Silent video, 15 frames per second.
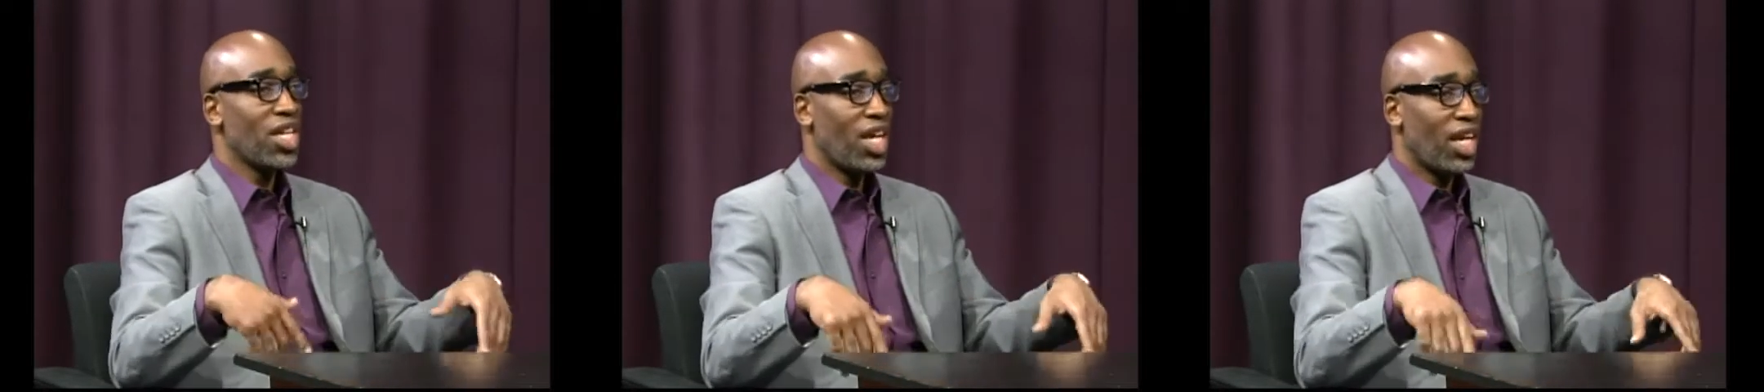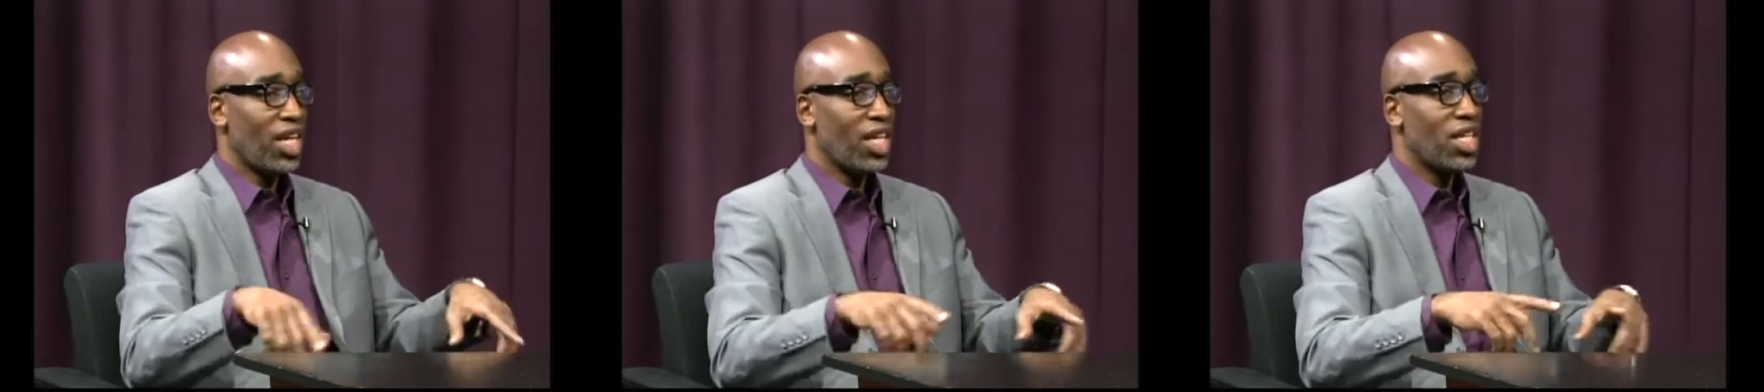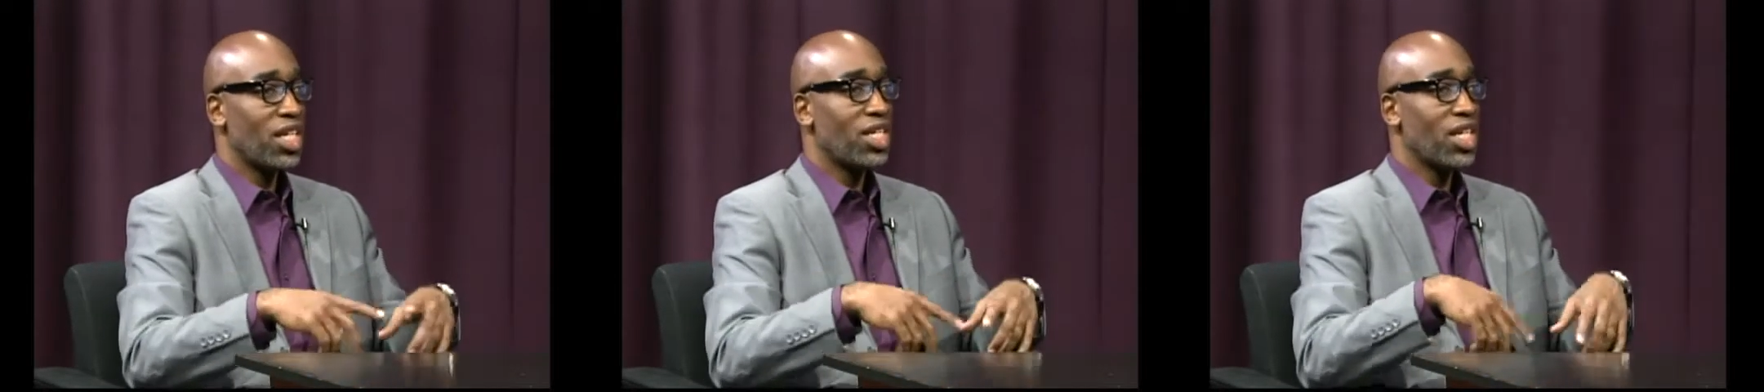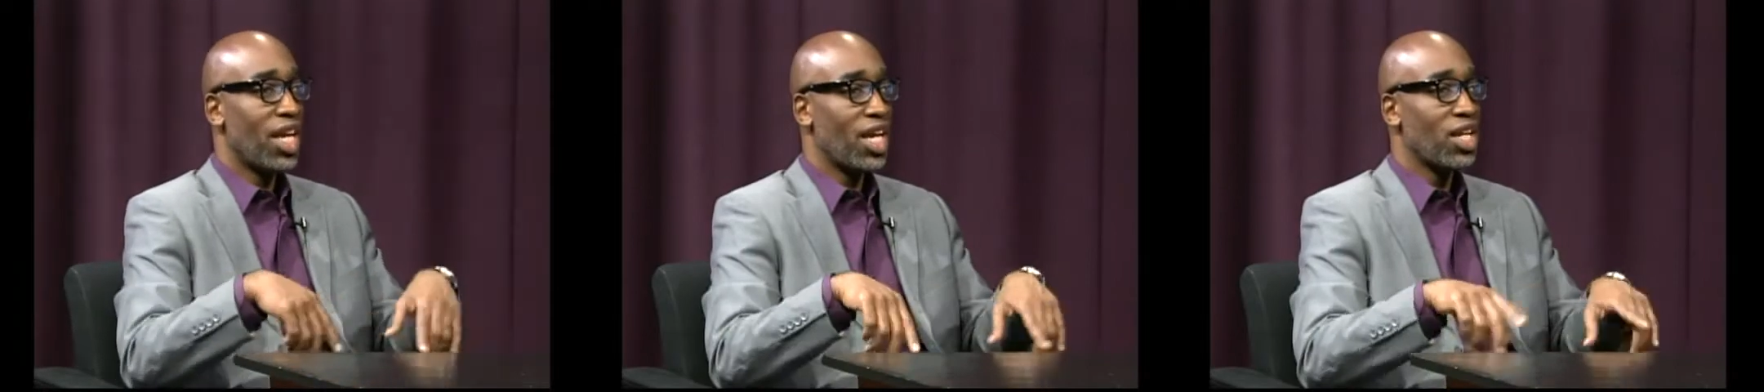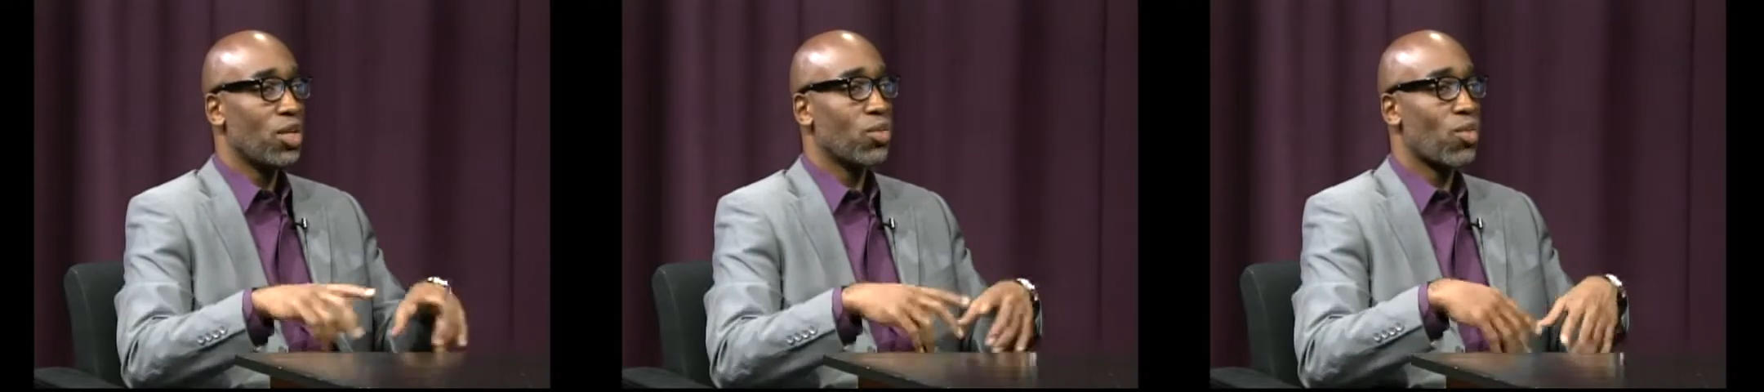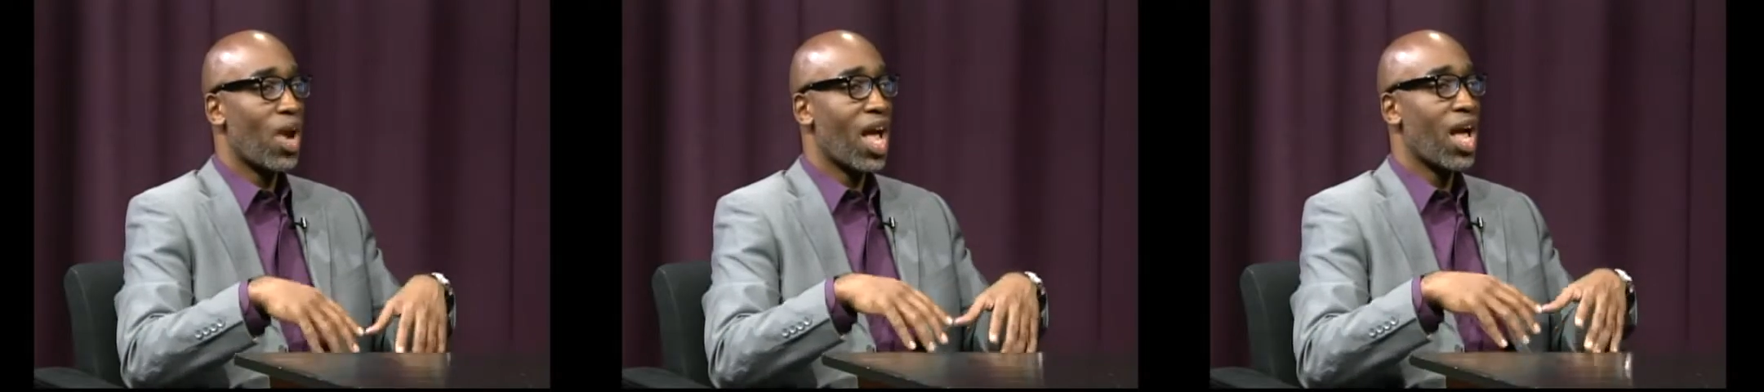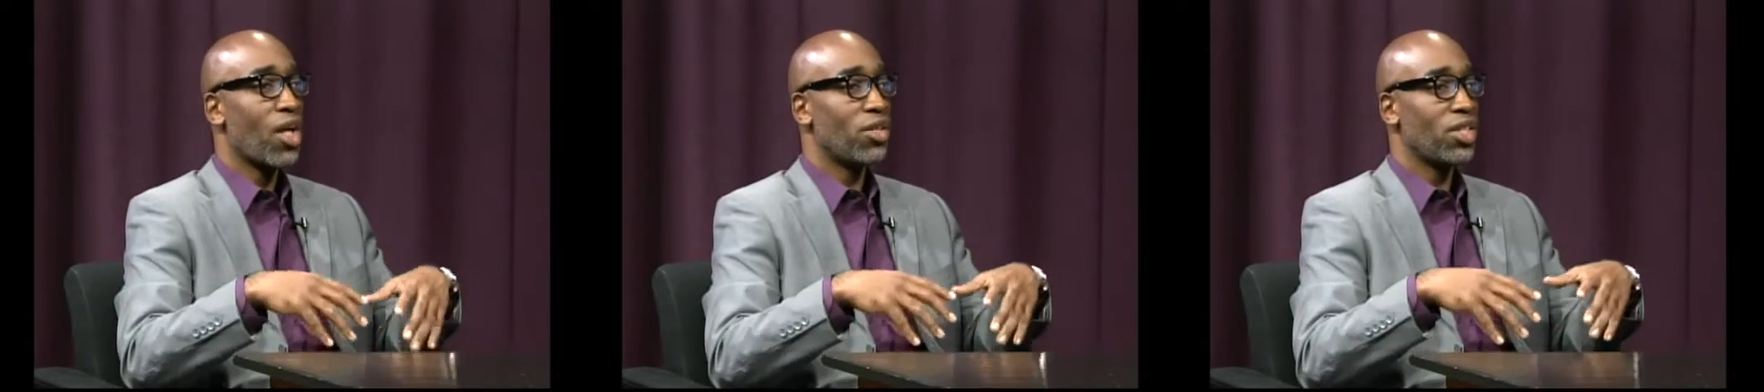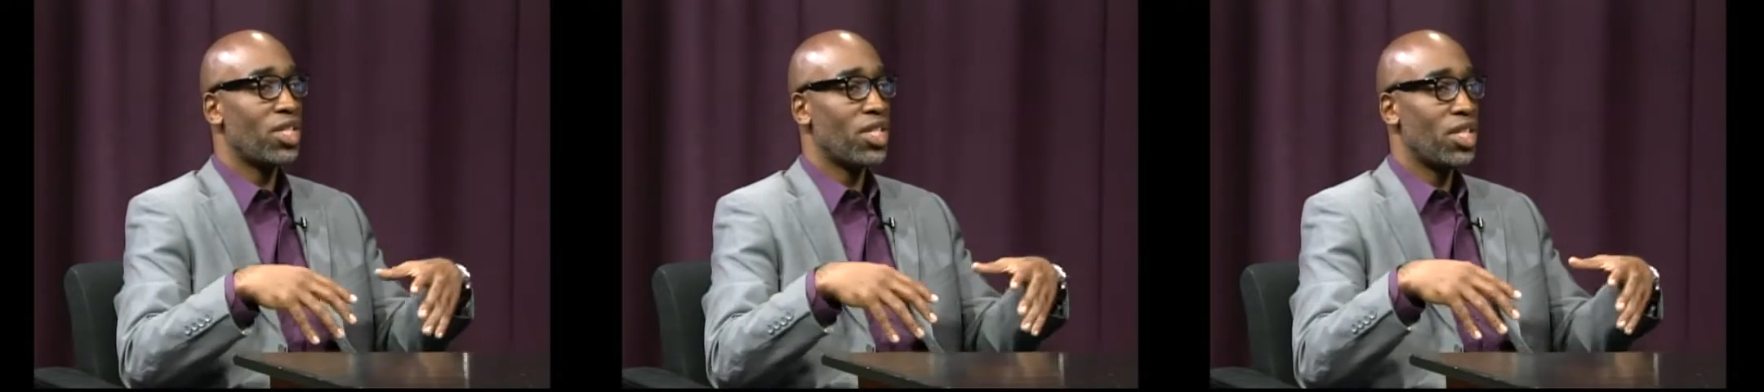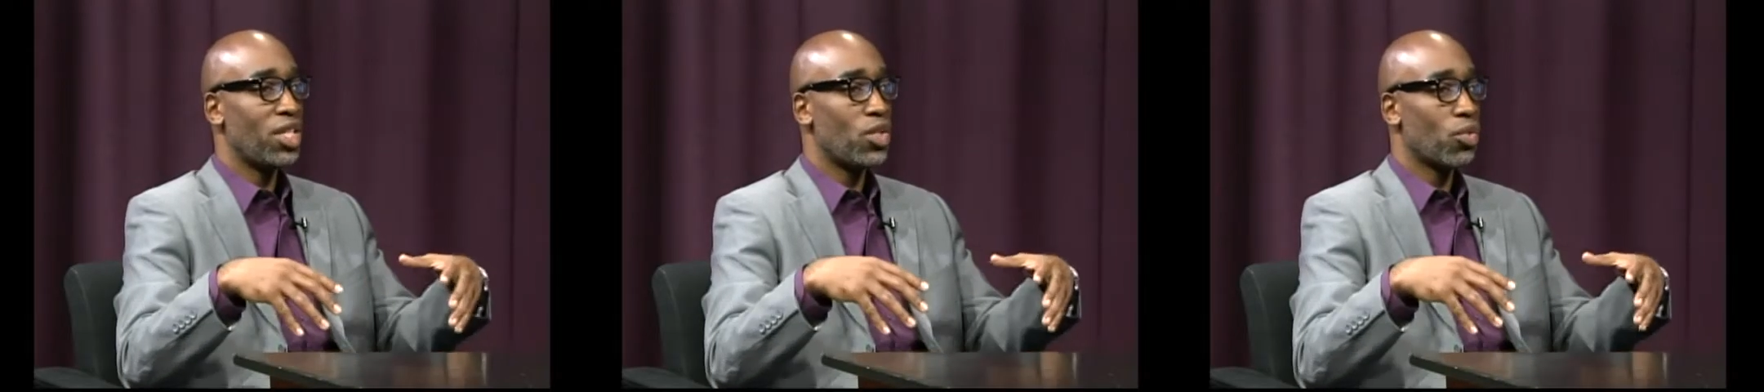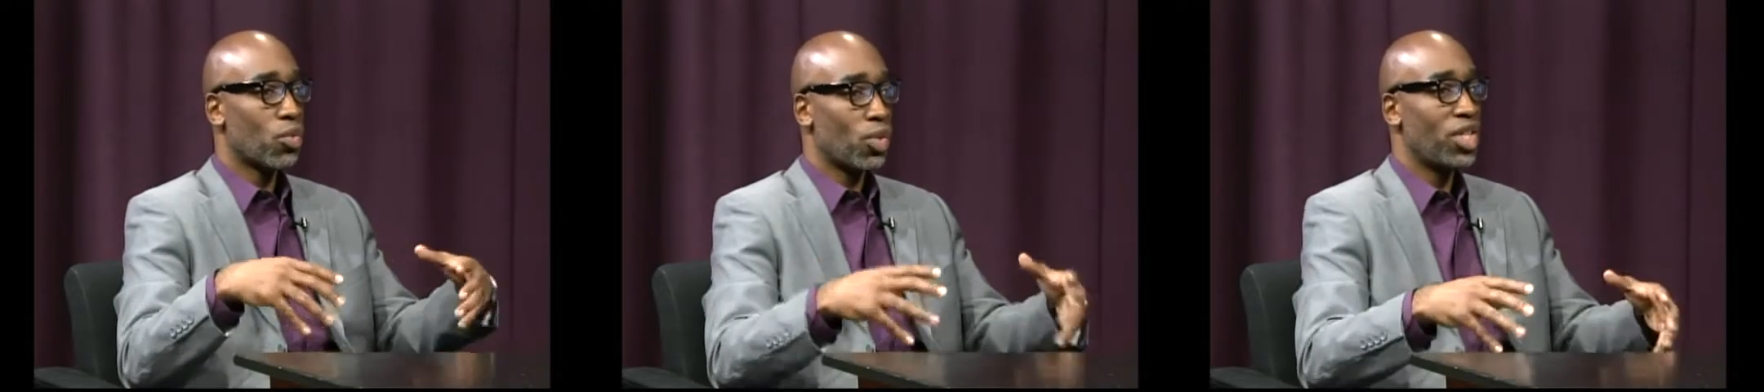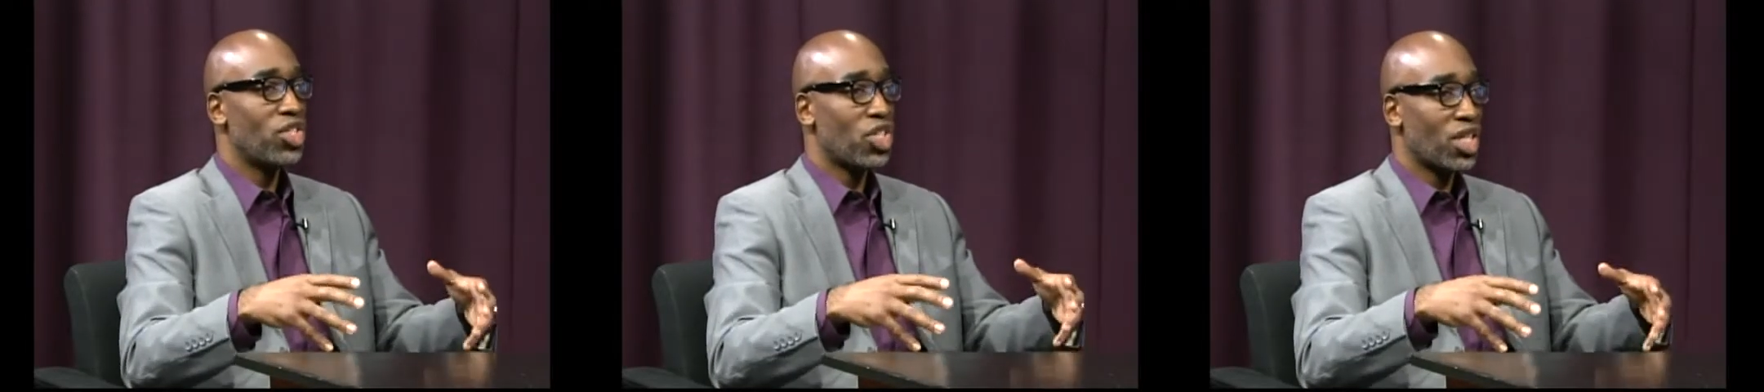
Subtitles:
in and around the region,